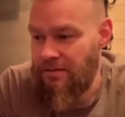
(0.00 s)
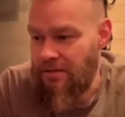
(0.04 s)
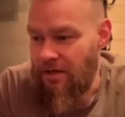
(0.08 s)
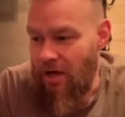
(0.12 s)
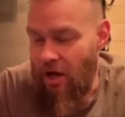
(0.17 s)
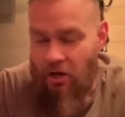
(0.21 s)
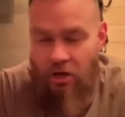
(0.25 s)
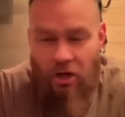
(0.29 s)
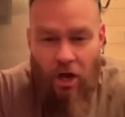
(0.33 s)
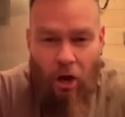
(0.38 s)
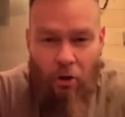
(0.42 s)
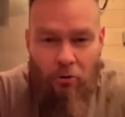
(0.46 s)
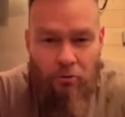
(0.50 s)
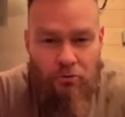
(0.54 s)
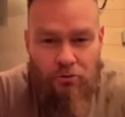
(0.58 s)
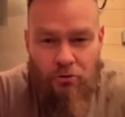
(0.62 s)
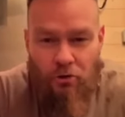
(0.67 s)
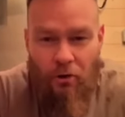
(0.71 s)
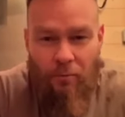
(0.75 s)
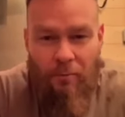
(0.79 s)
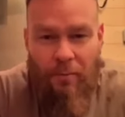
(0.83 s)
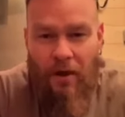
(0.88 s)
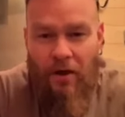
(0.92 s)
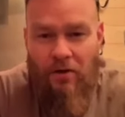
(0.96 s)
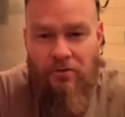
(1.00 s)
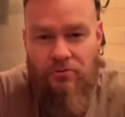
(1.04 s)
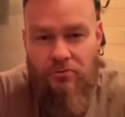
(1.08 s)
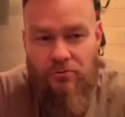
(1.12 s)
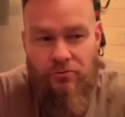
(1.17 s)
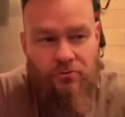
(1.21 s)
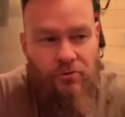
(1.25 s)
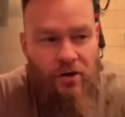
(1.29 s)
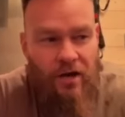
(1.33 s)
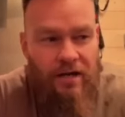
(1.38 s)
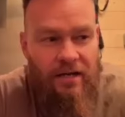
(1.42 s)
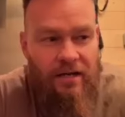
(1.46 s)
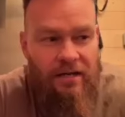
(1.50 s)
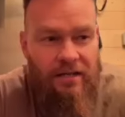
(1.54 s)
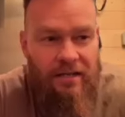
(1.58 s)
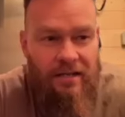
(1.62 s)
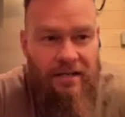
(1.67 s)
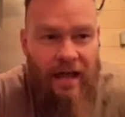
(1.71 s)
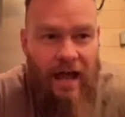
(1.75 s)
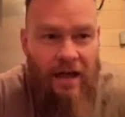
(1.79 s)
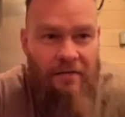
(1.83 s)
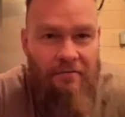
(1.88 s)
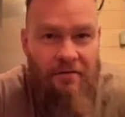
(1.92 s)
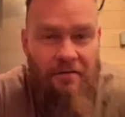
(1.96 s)
a coach or a personal trainer can
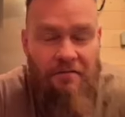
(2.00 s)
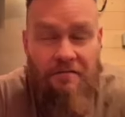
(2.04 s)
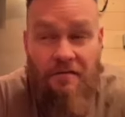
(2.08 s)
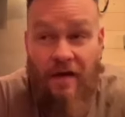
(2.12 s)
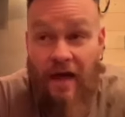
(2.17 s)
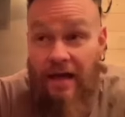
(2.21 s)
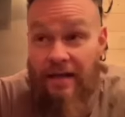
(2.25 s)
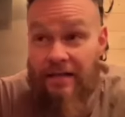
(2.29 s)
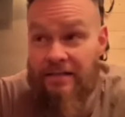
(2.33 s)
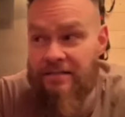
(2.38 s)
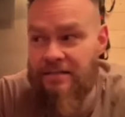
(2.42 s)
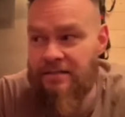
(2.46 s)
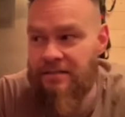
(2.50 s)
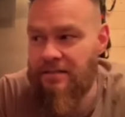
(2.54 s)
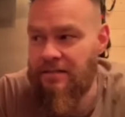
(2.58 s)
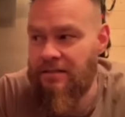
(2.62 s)
have an effect.